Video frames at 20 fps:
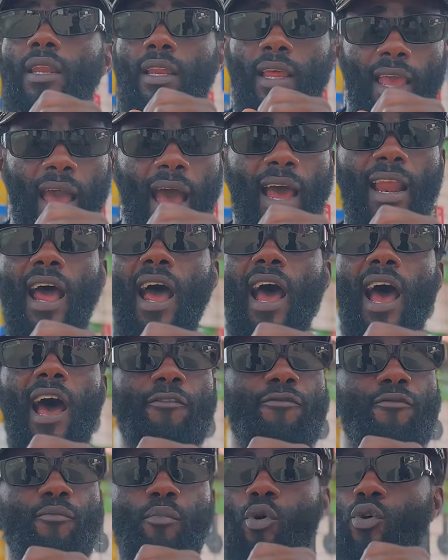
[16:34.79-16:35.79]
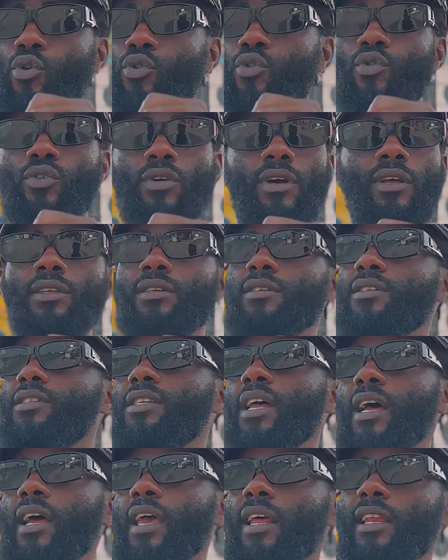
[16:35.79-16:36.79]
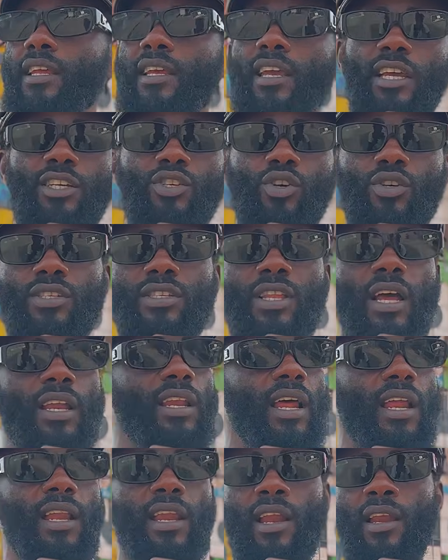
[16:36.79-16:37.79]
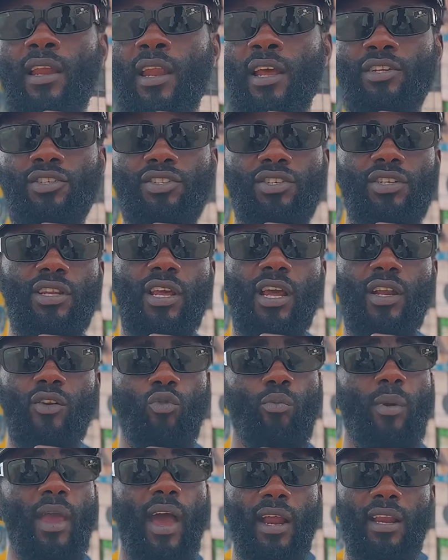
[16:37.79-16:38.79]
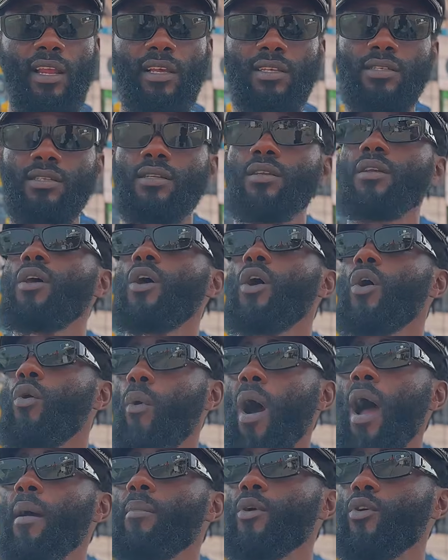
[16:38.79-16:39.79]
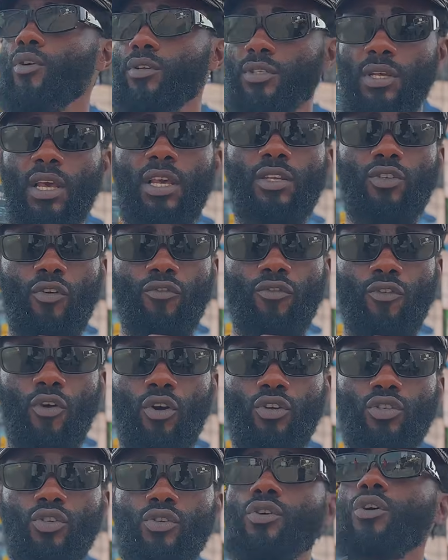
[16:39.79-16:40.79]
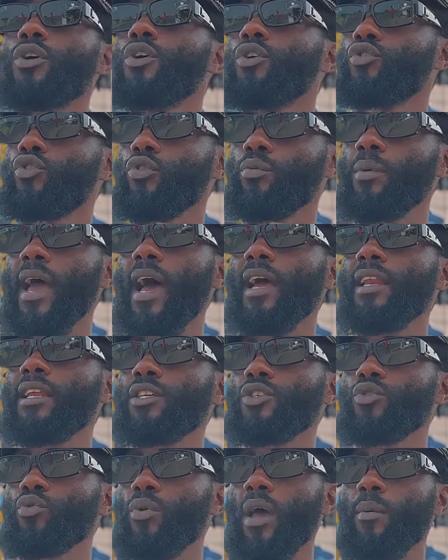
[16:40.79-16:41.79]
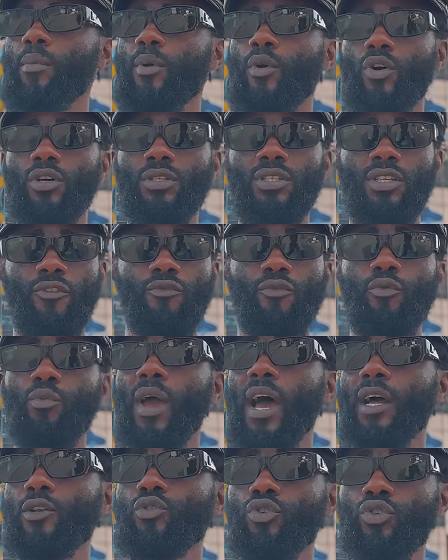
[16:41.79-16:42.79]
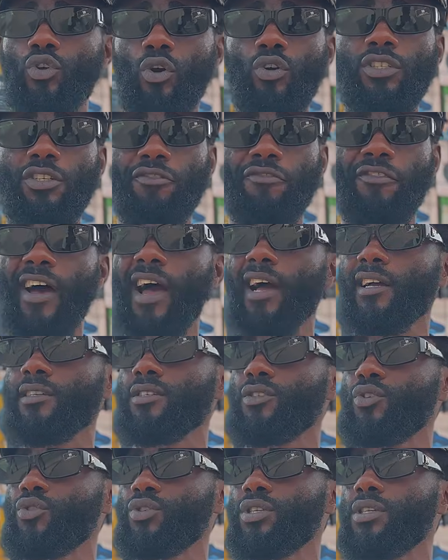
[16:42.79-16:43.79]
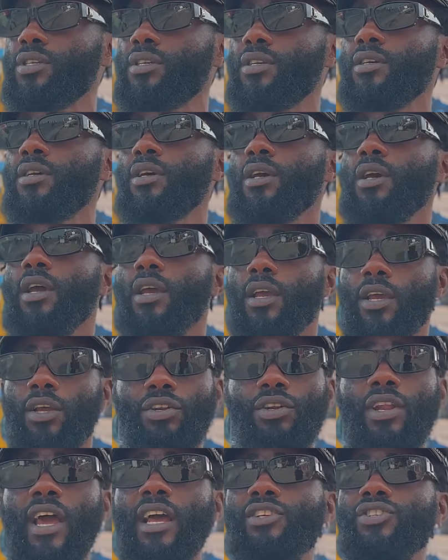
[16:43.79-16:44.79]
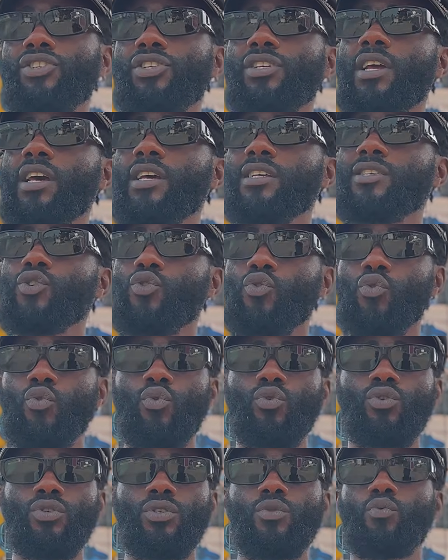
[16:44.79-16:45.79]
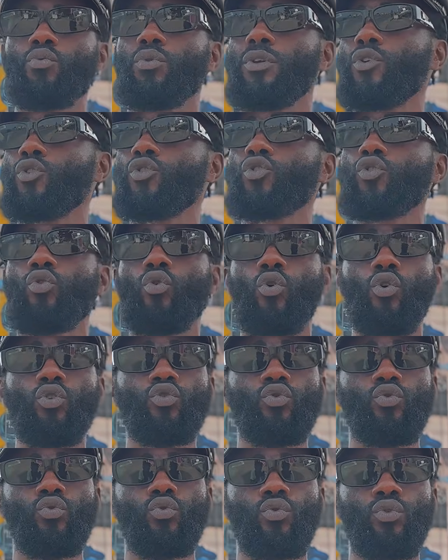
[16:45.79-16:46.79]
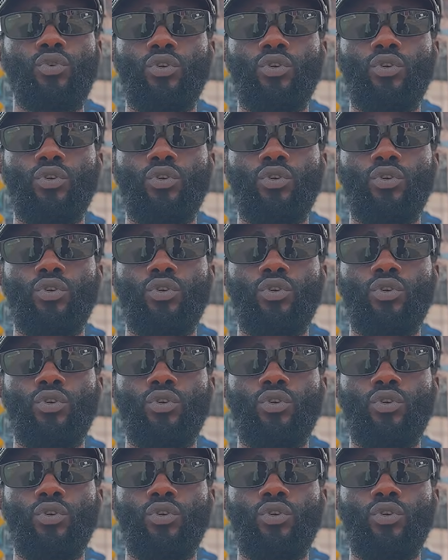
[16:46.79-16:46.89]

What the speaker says: Ghana have more education standard than Nigeria, to be honest. Why? Because yes, of course. To be honest, why? Because if we are to talk the fact, you see, in Nigerian schools, we used to go to